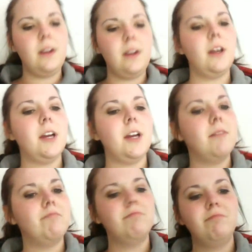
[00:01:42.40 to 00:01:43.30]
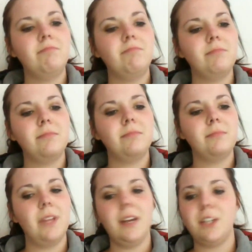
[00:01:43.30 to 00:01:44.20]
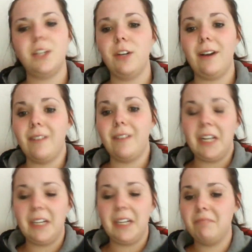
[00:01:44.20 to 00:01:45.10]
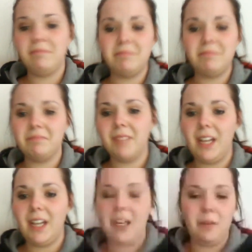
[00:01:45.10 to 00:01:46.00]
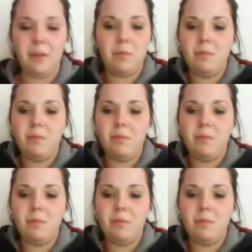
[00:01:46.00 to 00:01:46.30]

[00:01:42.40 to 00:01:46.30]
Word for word: Um, yeah, do you have any, any